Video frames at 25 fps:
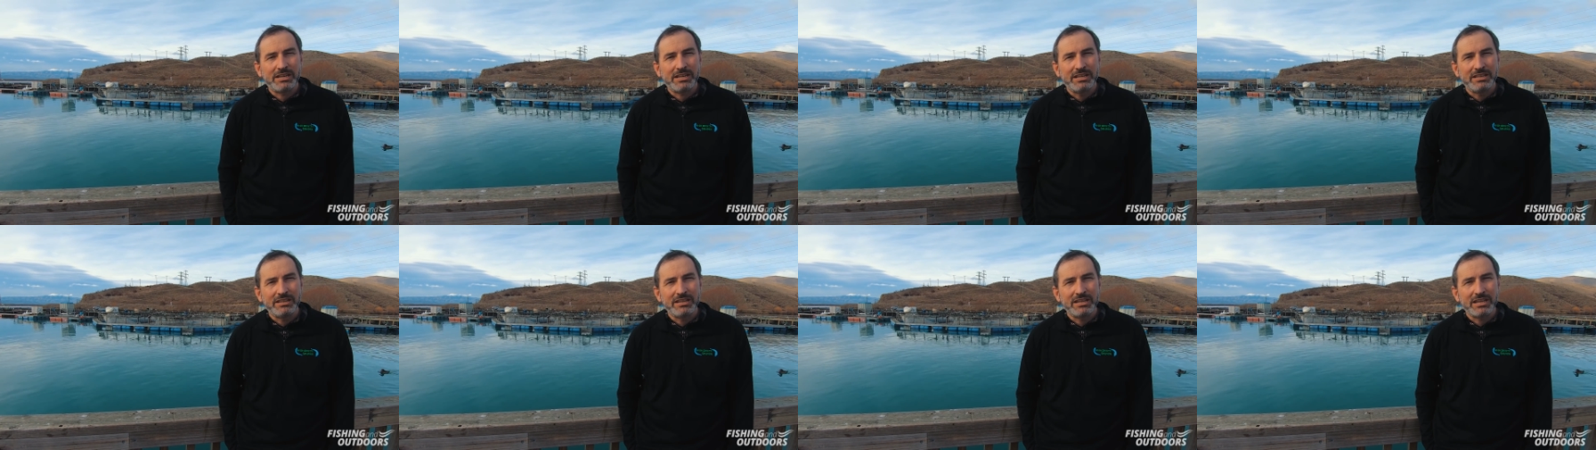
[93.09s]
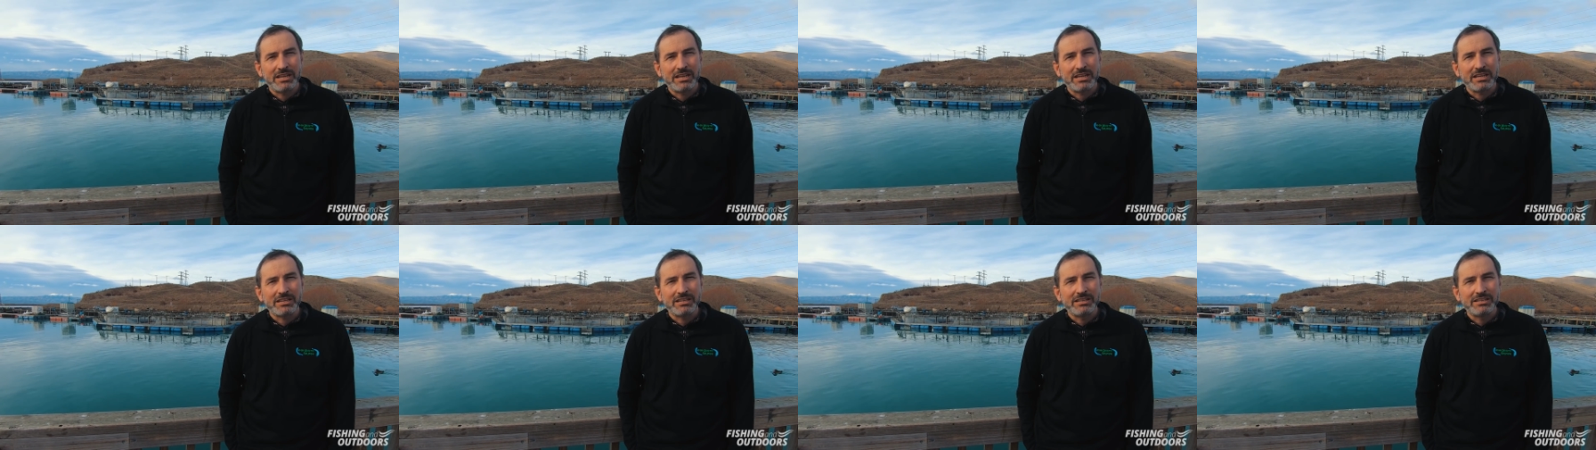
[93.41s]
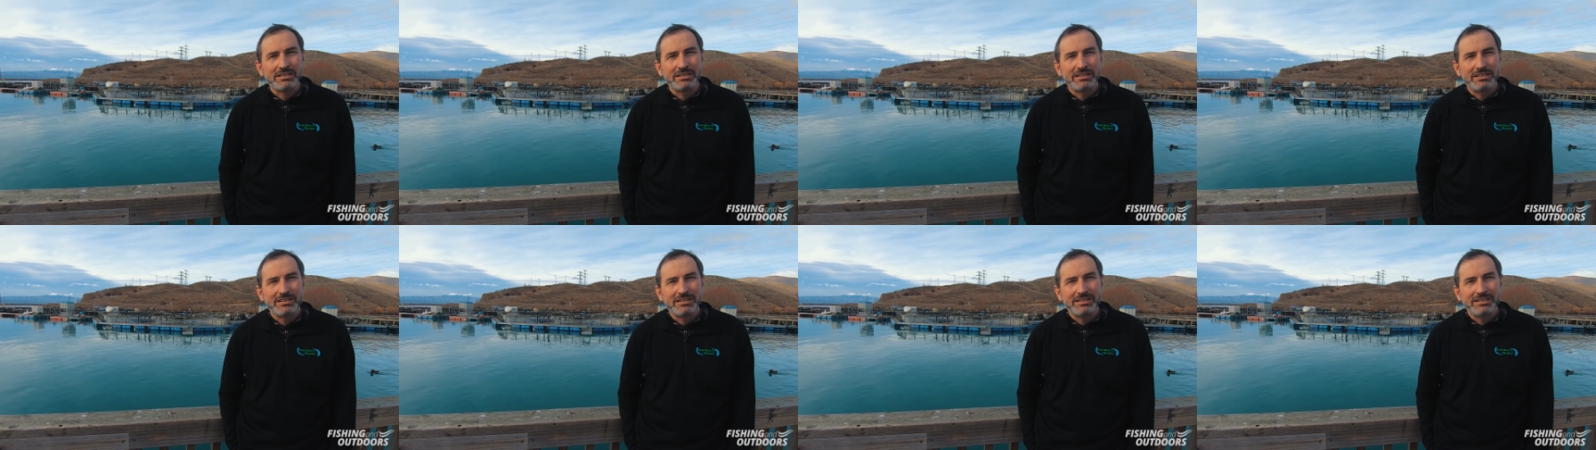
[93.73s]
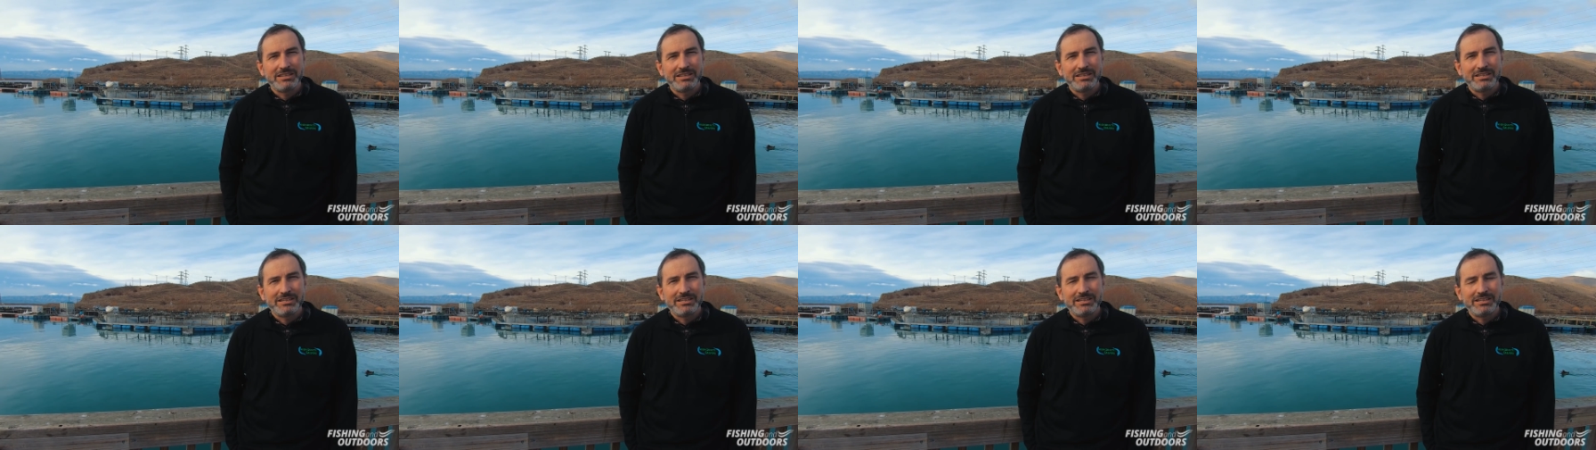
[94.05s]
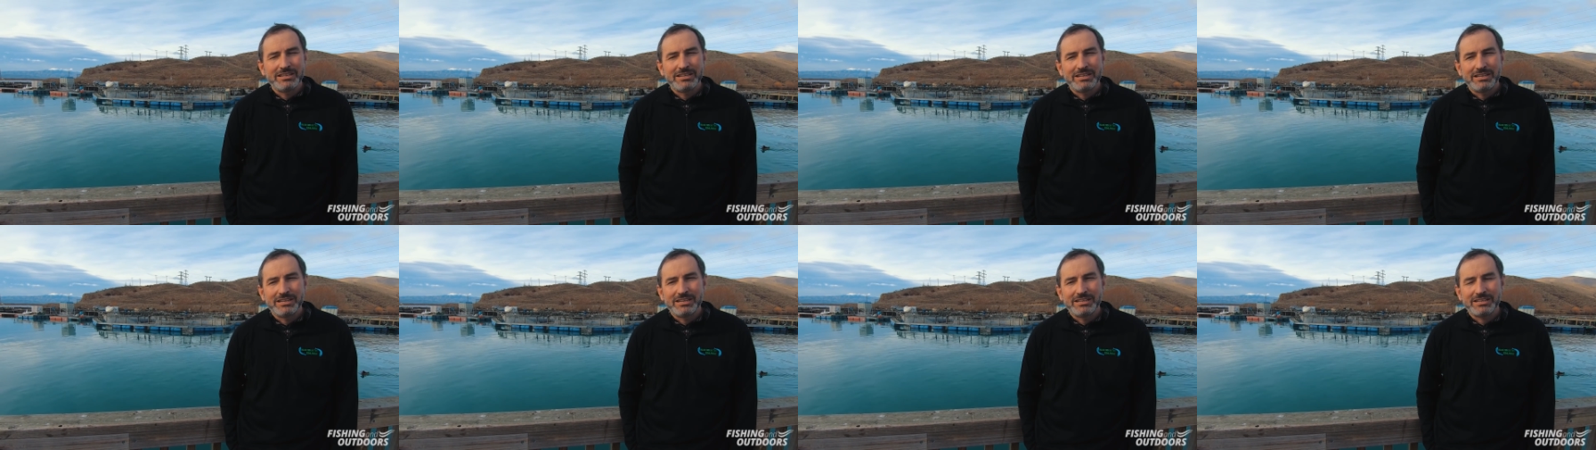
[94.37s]
in the
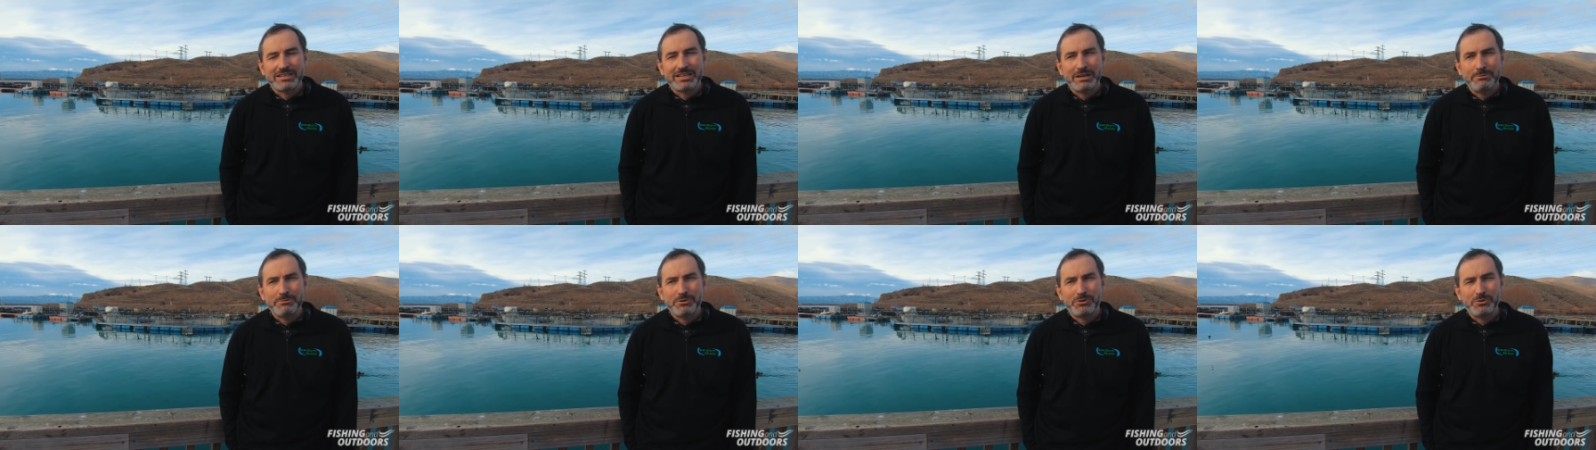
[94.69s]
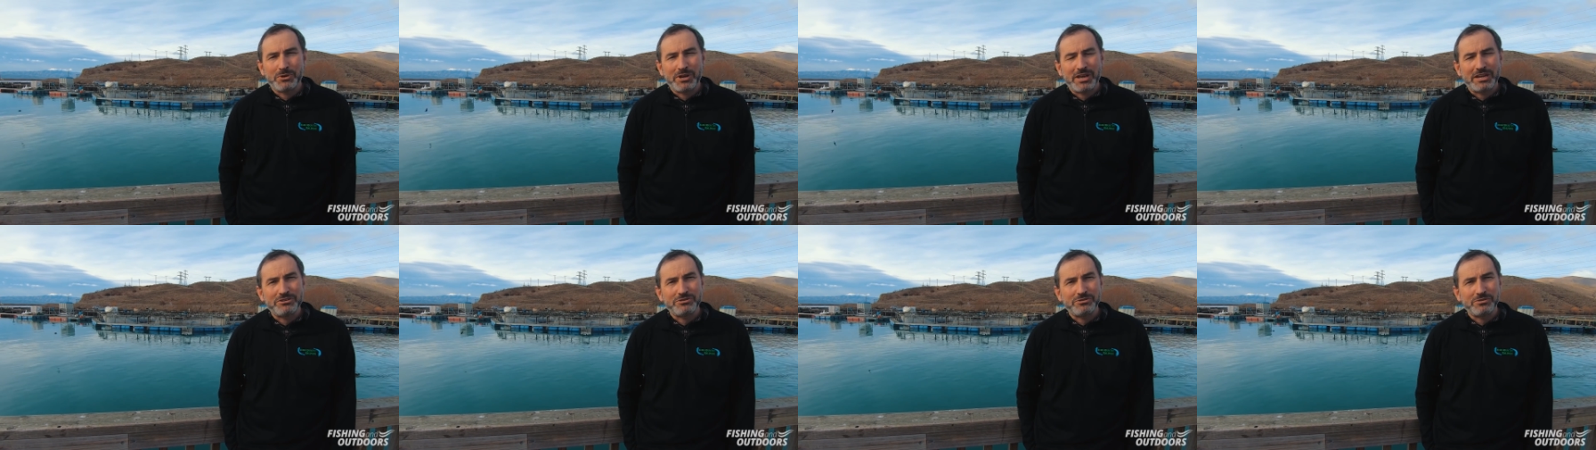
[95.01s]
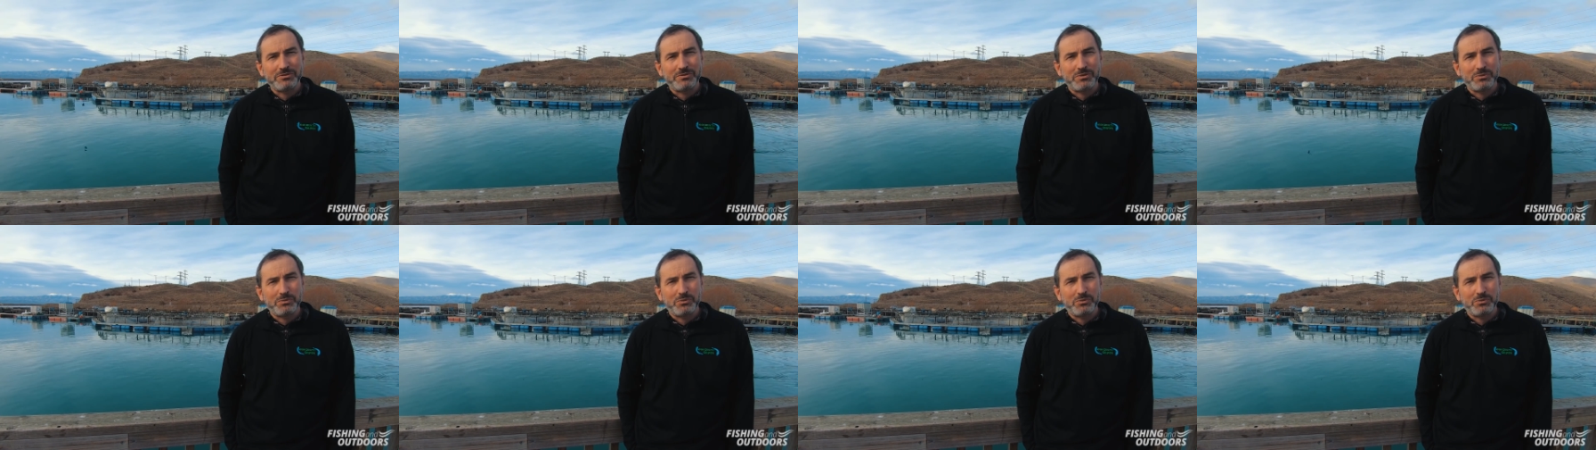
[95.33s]
chemical nature of the